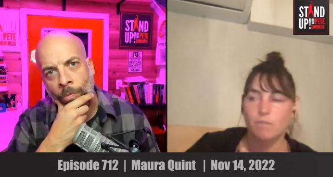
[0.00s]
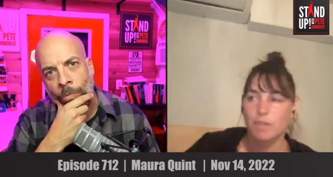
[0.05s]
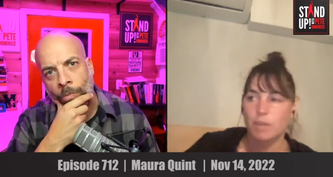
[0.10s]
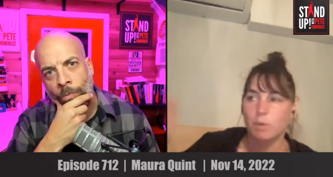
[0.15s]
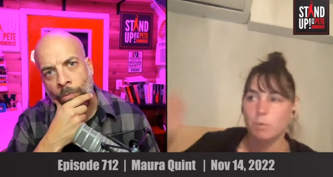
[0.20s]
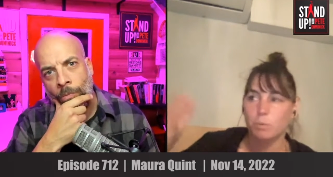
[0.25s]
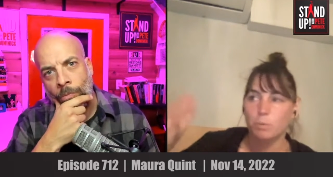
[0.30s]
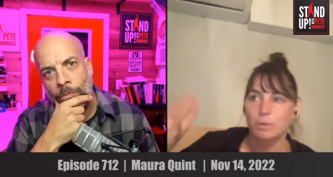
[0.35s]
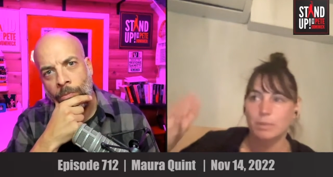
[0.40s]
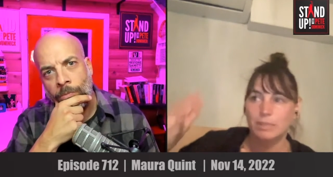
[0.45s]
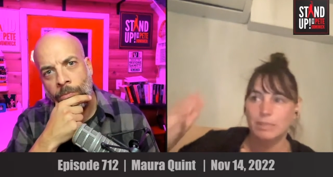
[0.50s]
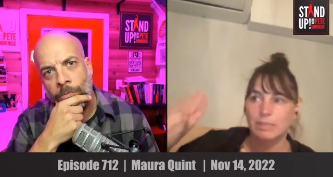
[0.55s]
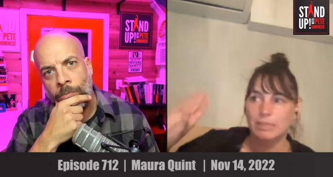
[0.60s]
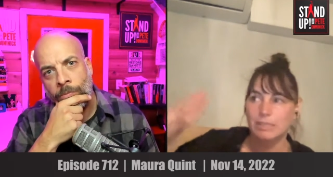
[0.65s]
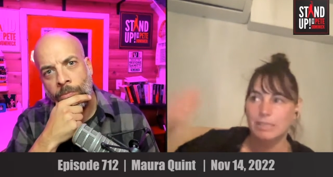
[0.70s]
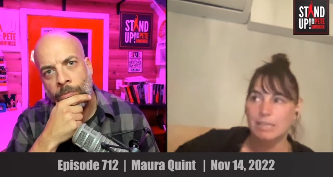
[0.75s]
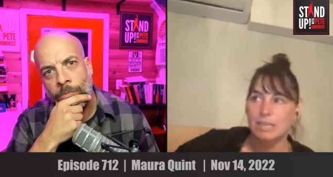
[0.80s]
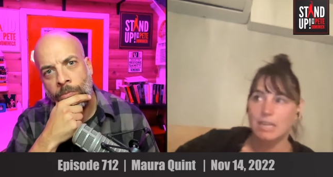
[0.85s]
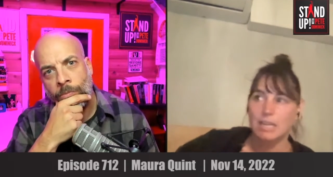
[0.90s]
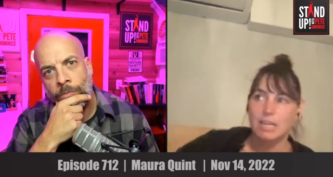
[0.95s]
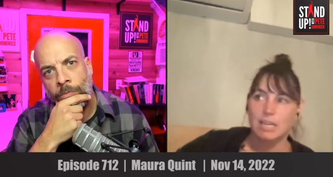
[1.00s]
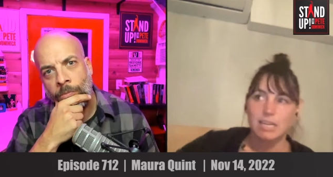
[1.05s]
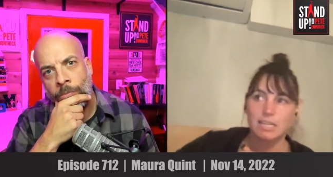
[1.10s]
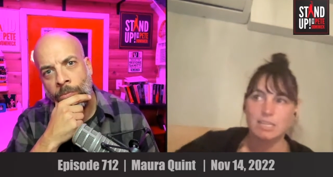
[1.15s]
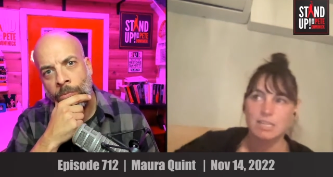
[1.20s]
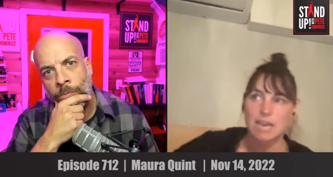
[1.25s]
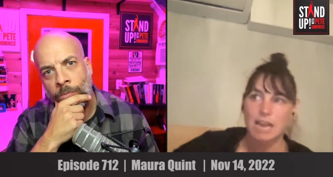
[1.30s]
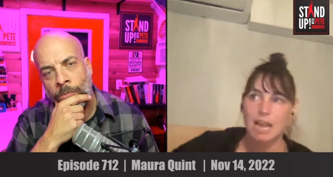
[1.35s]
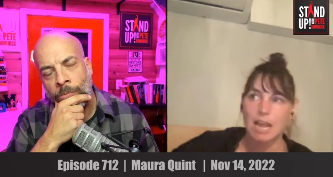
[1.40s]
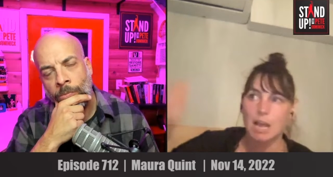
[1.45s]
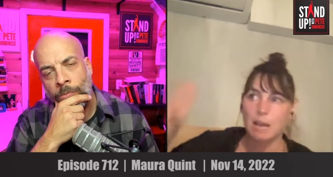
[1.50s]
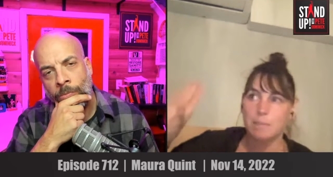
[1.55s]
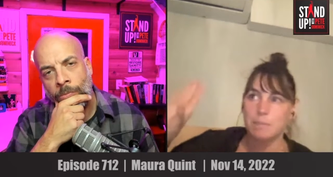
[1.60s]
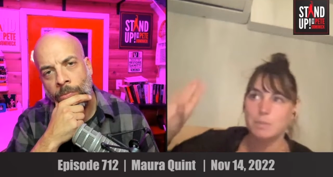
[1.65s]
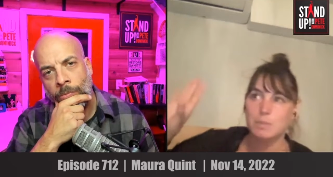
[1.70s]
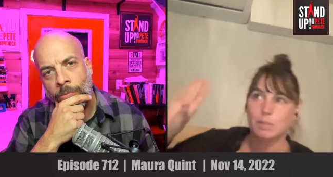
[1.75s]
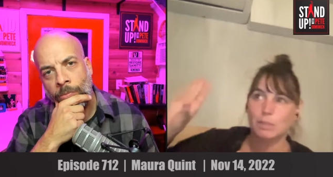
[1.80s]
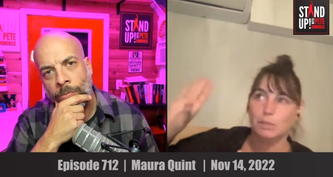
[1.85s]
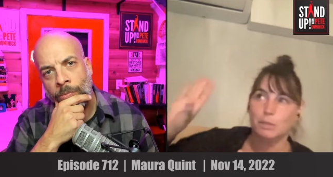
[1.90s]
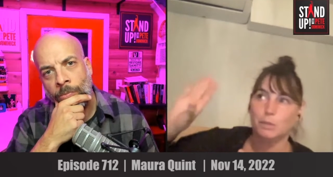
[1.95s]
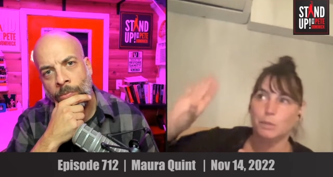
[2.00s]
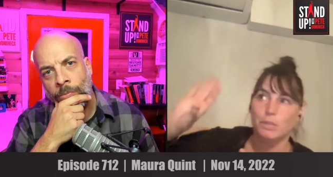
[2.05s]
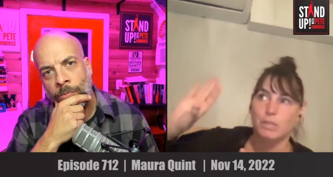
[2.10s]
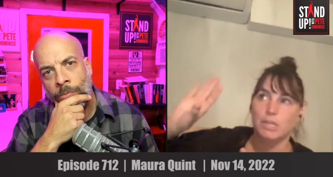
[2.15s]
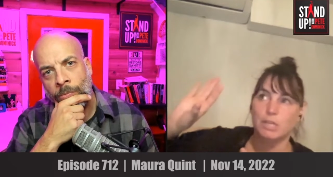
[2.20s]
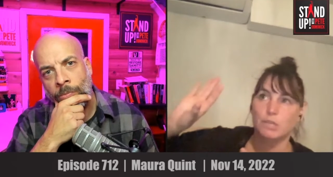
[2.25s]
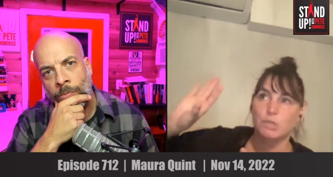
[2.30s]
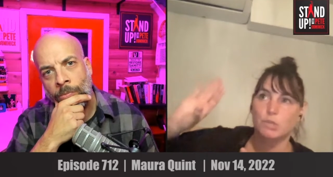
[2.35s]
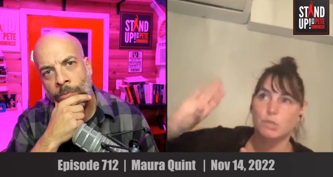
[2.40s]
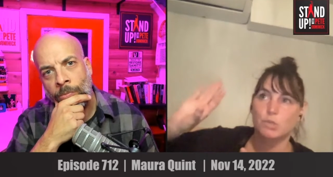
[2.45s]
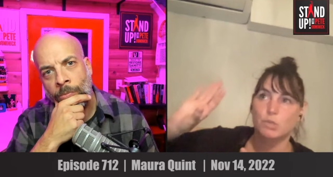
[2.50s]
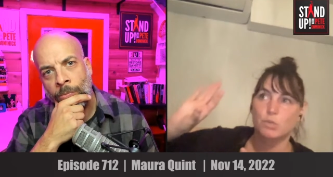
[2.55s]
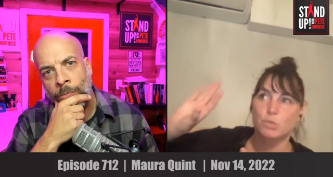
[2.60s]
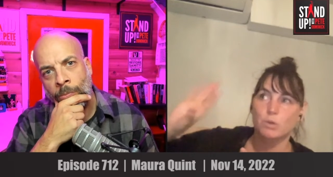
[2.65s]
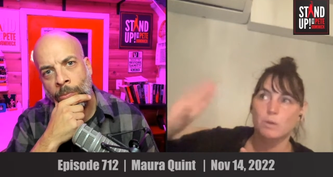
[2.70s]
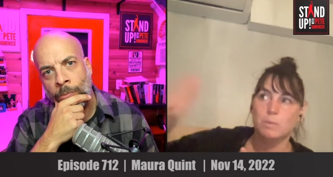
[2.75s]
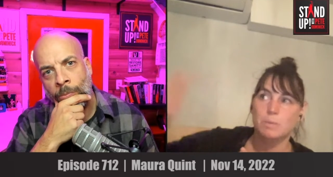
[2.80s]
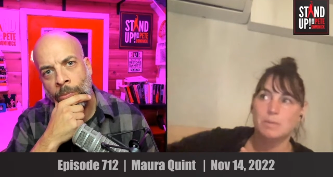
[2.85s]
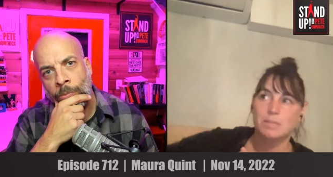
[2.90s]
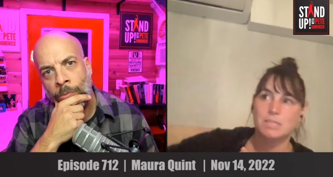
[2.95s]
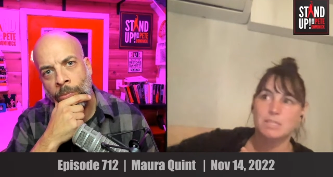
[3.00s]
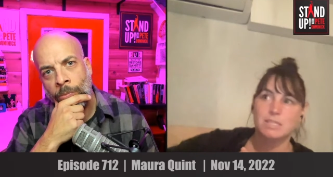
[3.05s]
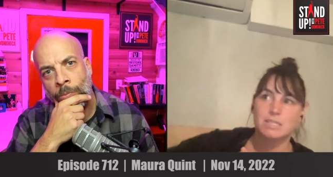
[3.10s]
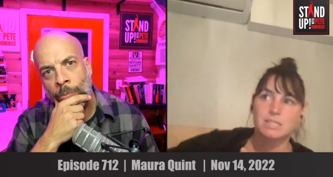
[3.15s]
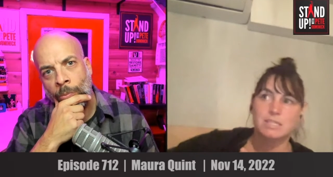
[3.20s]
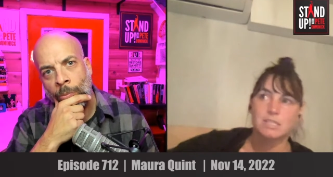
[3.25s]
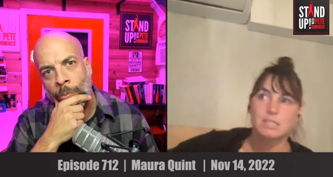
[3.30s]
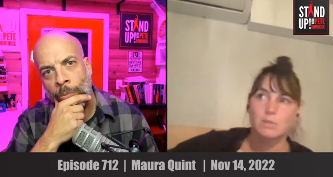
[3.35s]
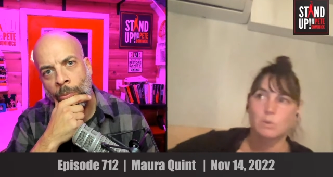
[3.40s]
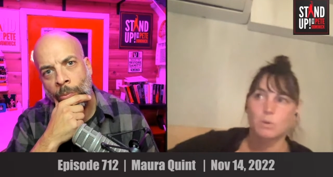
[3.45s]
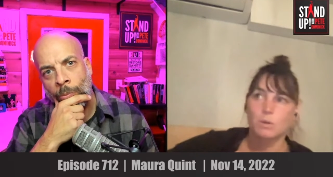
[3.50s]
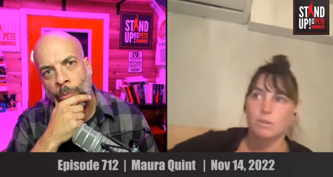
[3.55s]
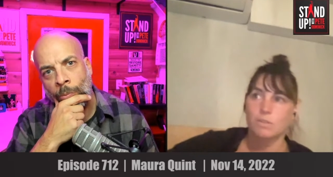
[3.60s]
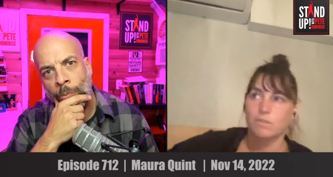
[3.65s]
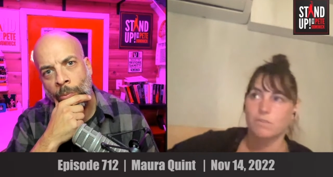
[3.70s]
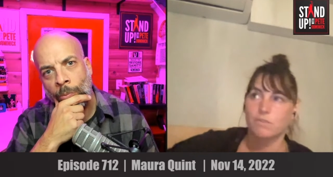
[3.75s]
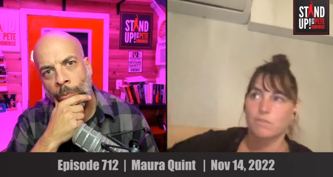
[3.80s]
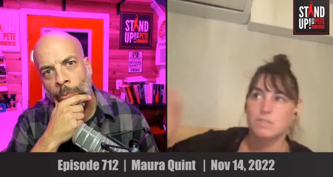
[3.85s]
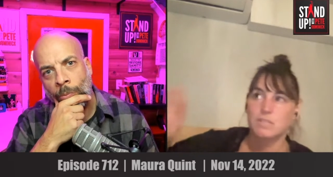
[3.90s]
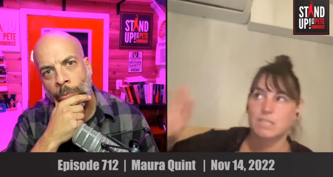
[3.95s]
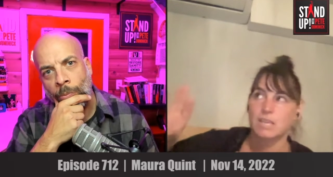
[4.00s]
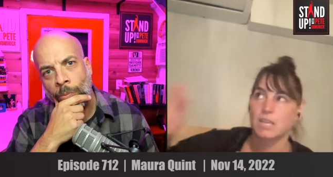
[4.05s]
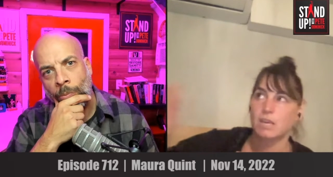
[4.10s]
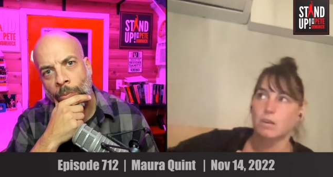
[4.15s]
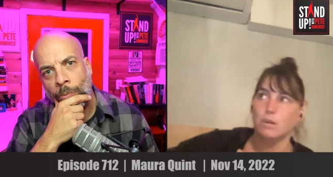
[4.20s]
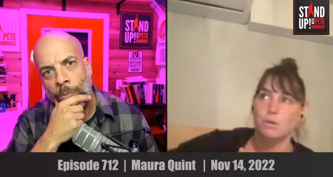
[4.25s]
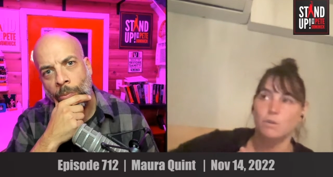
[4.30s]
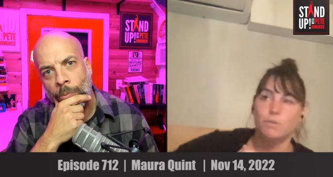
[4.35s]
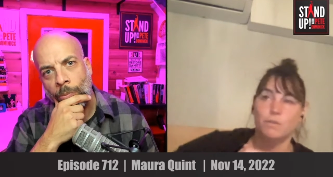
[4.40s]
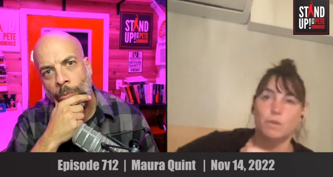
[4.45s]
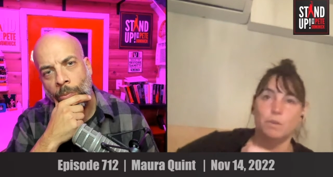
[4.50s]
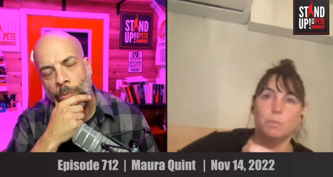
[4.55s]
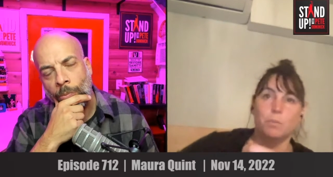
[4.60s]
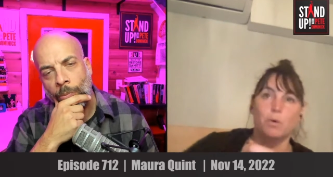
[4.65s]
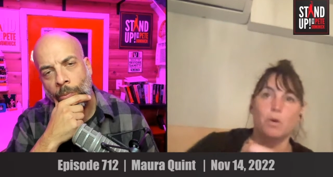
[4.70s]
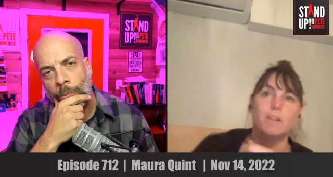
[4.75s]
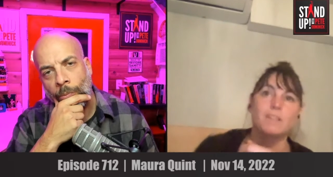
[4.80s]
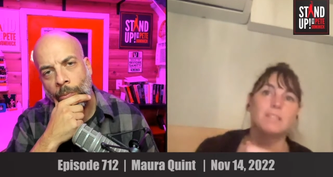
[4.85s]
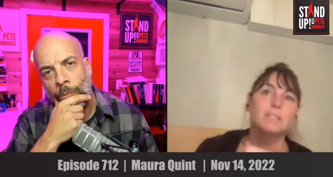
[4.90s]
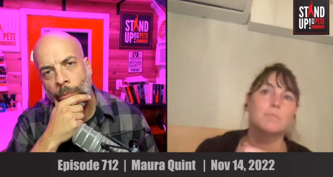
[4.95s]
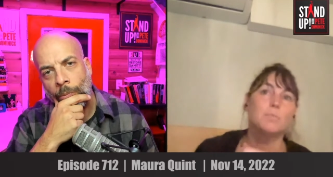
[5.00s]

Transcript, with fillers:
Speaker 1: like really leaning into absolutely extremist sort of psycho viewpoints.